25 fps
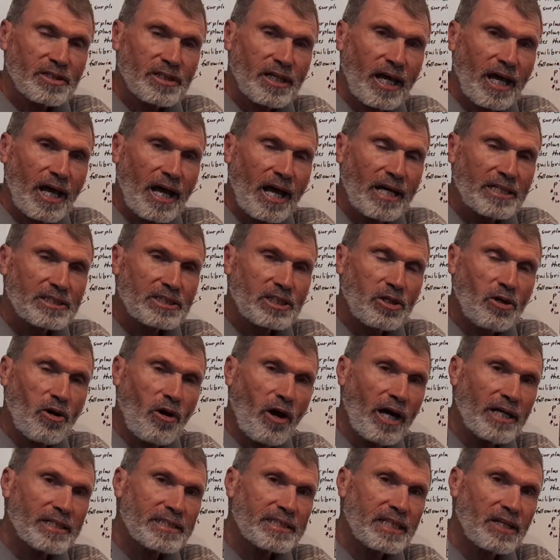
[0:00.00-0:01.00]
as low
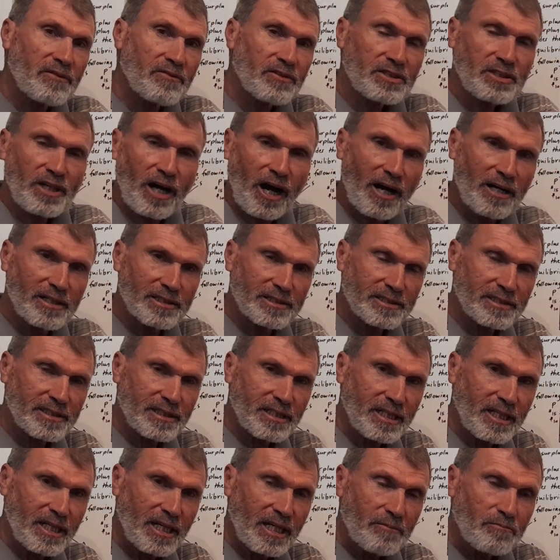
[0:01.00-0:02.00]
as $7.
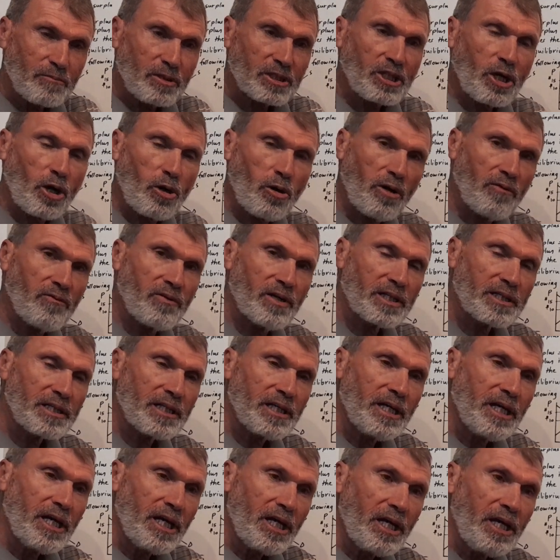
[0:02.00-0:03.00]
But however,
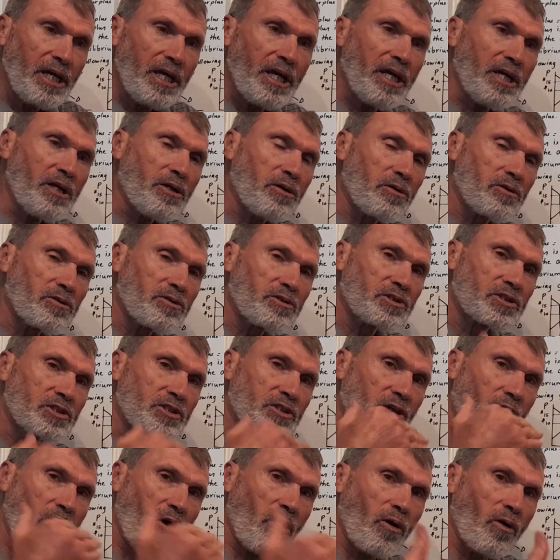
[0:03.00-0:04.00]
he could
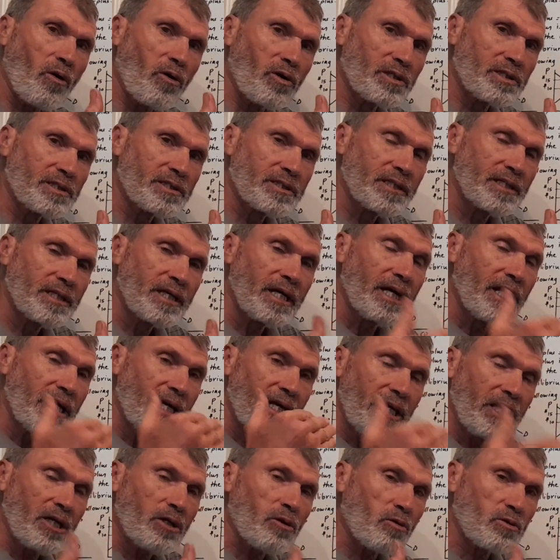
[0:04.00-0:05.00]
sell
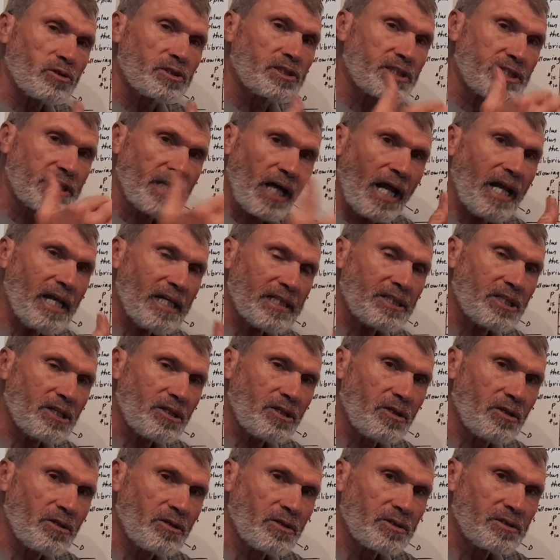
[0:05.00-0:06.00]
the
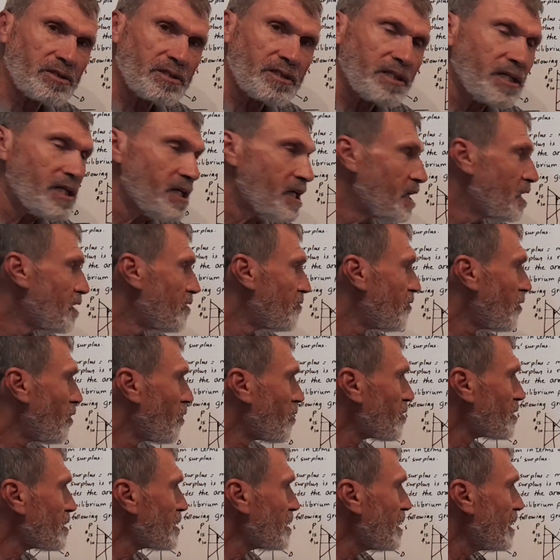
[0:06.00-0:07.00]
good
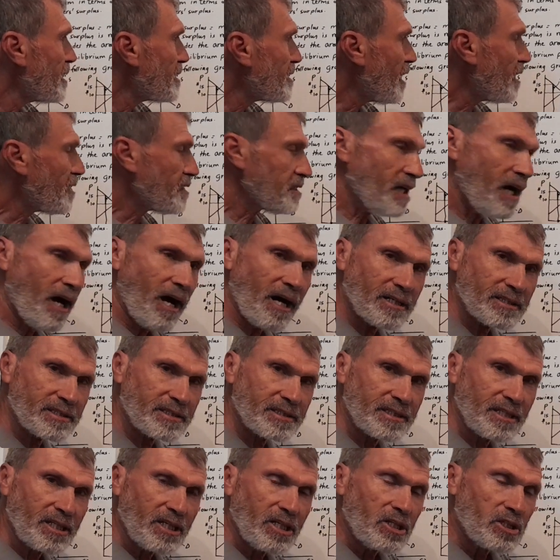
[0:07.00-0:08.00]
for $10.
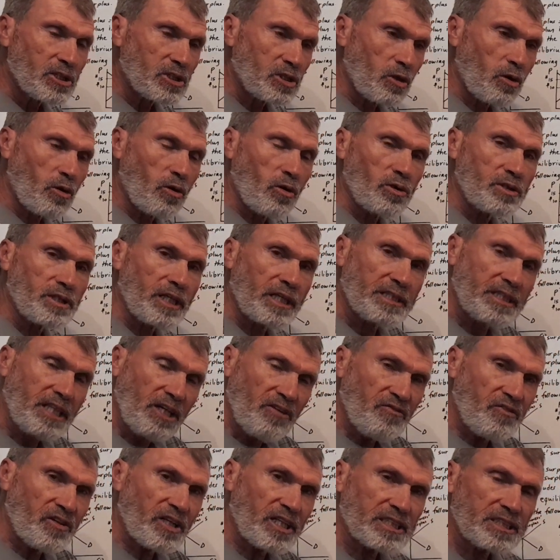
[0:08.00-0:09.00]
So the
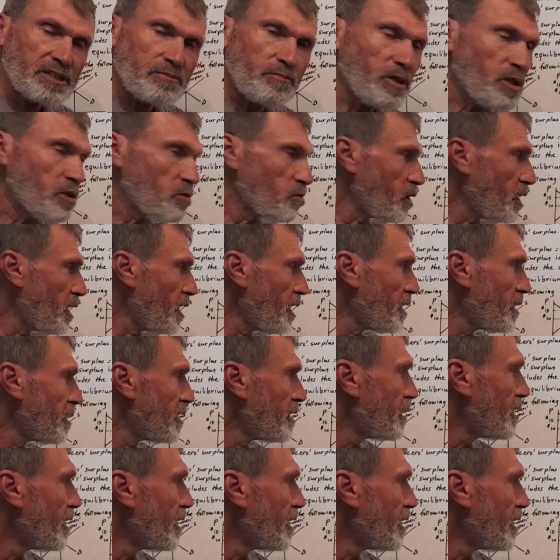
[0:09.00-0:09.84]
difference between